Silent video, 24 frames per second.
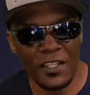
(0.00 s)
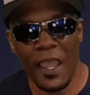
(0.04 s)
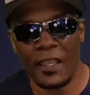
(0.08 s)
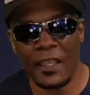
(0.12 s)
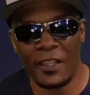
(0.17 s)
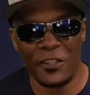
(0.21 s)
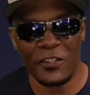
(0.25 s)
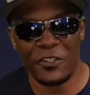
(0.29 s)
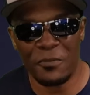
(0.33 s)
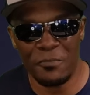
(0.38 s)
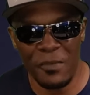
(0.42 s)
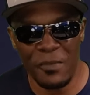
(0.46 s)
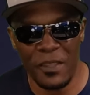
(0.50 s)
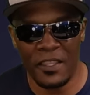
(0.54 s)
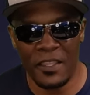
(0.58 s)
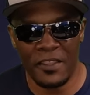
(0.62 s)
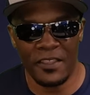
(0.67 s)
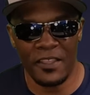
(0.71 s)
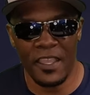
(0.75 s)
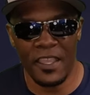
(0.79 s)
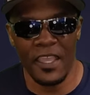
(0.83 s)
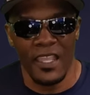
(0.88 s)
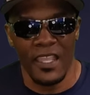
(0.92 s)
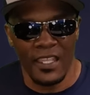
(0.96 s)
Tyler
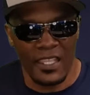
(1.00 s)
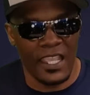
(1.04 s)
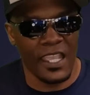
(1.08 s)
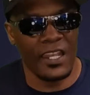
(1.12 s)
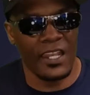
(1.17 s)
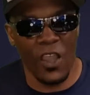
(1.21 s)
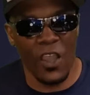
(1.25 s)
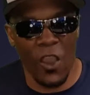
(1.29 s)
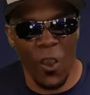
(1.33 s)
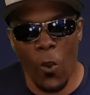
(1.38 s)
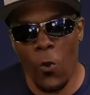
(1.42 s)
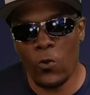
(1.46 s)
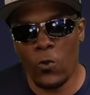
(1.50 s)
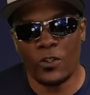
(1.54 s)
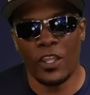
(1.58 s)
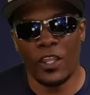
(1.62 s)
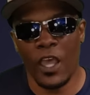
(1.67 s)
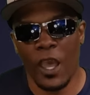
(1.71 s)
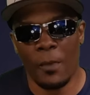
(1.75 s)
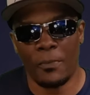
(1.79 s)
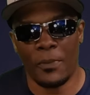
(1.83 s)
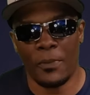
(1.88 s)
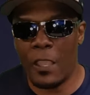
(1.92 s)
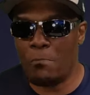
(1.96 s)
Smith can hold
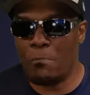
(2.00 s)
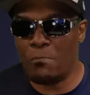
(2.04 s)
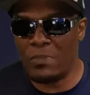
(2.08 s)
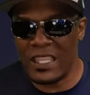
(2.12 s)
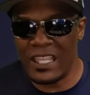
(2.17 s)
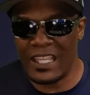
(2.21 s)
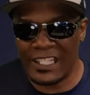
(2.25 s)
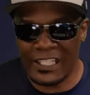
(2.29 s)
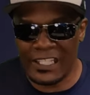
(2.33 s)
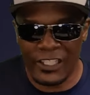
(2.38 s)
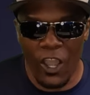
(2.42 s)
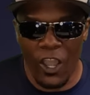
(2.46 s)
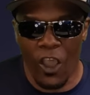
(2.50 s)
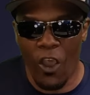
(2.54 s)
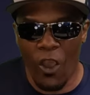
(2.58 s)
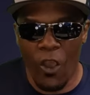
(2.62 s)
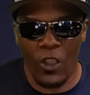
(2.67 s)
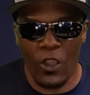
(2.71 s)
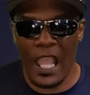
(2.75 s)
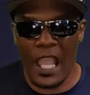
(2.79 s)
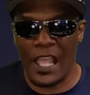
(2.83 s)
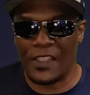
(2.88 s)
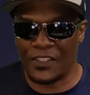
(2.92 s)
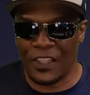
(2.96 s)
up and be a
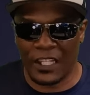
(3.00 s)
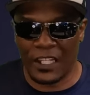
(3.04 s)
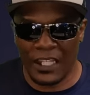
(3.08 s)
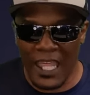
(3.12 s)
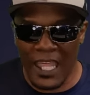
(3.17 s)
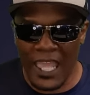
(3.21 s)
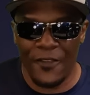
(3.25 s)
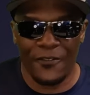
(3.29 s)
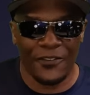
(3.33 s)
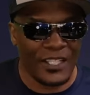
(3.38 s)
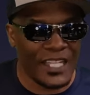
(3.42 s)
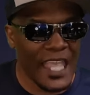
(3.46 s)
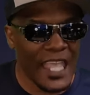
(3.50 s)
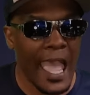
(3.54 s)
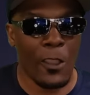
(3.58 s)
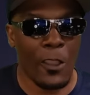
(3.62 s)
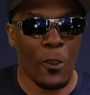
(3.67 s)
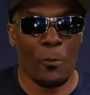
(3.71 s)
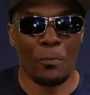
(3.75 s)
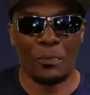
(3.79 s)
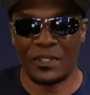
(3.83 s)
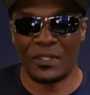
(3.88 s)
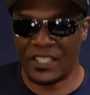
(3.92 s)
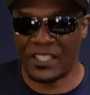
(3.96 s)
dog at the left
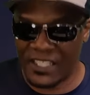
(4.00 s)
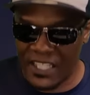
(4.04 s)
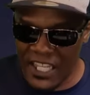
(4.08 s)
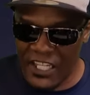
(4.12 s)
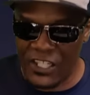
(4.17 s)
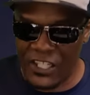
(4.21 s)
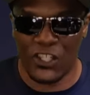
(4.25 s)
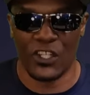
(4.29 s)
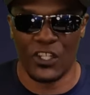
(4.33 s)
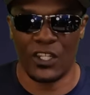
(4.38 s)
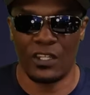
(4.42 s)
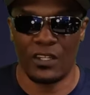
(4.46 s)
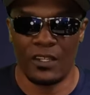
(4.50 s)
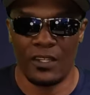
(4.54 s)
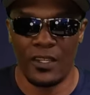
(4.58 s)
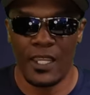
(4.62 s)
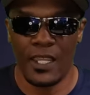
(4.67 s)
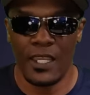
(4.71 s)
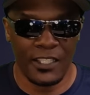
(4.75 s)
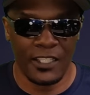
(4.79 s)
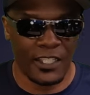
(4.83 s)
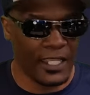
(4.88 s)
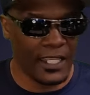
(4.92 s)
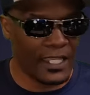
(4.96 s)
tackle position
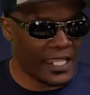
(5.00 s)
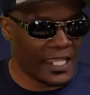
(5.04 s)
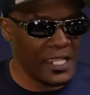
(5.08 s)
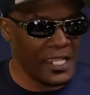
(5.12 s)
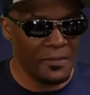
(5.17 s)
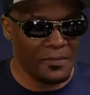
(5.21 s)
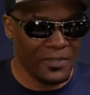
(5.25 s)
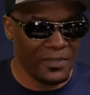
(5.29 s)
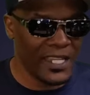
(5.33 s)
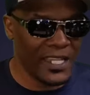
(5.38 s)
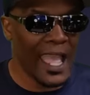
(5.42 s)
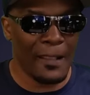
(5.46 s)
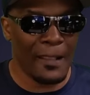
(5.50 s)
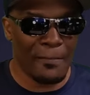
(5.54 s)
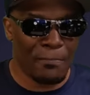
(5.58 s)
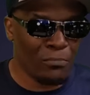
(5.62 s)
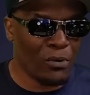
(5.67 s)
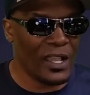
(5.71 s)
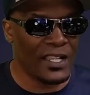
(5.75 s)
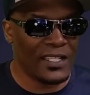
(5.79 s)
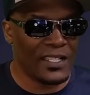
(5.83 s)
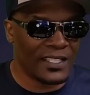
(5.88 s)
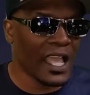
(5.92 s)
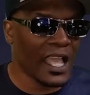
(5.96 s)
to keep Dak
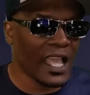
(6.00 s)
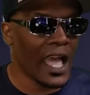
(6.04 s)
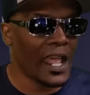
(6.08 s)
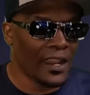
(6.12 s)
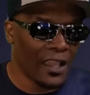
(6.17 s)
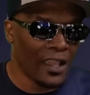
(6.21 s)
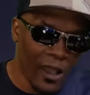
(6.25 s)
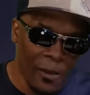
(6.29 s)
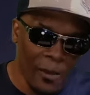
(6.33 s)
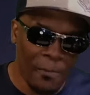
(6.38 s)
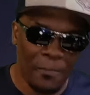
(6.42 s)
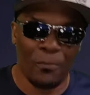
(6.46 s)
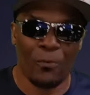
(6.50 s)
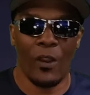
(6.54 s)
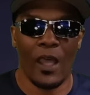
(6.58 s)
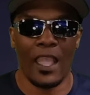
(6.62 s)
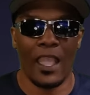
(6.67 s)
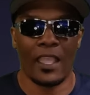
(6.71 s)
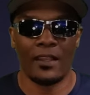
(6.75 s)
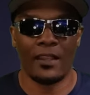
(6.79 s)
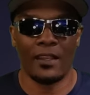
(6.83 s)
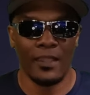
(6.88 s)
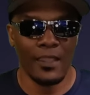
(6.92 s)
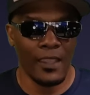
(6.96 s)
Prescott
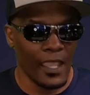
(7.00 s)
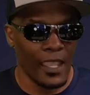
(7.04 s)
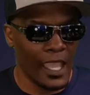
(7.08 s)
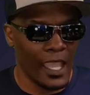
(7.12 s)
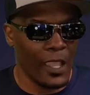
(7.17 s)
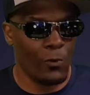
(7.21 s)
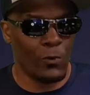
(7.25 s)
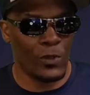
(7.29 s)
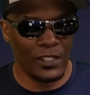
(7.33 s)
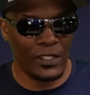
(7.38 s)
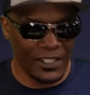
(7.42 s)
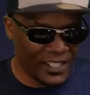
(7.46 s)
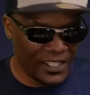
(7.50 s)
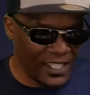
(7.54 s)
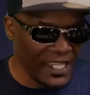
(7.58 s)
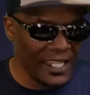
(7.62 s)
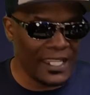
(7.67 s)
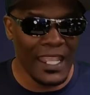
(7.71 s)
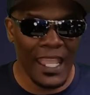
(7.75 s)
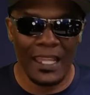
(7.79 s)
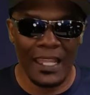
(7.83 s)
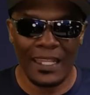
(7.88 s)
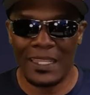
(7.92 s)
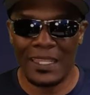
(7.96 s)
upright. And with
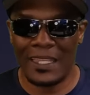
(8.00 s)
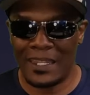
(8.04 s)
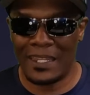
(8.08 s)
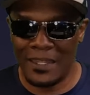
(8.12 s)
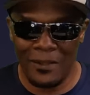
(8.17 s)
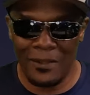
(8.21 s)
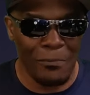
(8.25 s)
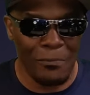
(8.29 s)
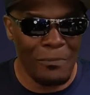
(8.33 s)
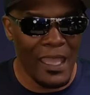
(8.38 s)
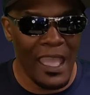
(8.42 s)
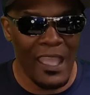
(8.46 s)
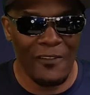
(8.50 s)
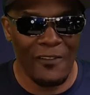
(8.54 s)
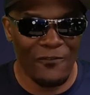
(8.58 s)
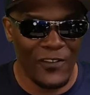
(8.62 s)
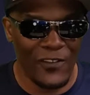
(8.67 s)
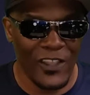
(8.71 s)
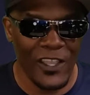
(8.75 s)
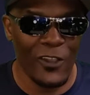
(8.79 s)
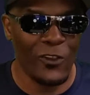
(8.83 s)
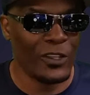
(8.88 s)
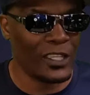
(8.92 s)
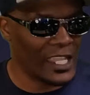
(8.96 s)
Zeke Elliott in the
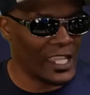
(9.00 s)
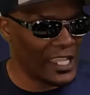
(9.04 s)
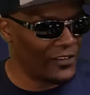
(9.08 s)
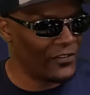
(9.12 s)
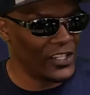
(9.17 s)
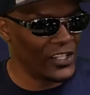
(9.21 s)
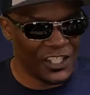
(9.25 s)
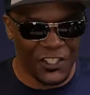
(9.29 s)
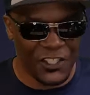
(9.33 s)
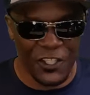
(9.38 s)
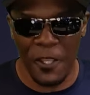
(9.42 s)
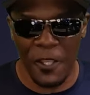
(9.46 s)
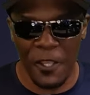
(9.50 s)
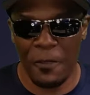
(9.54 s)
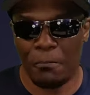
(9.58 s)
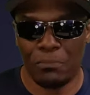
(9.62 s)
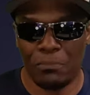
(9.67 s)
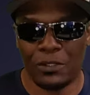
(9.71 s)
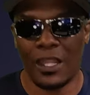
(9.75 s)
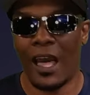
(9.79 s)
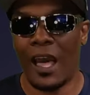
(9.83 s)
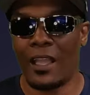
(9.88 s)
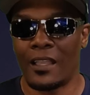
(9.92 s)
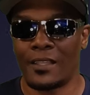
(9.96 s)
backfield giving chip
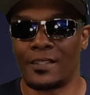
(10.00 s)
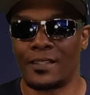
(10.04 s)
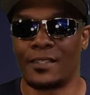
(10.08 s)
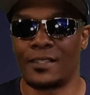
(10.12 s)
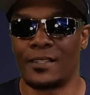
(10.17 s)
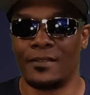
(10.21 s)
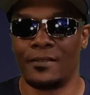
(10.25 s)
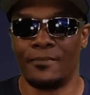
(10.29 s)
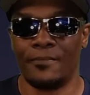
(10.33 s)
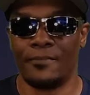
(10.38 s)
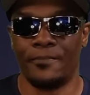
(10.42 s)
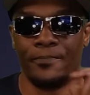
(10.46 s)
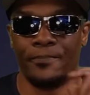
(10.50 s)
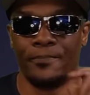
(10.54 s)
blocks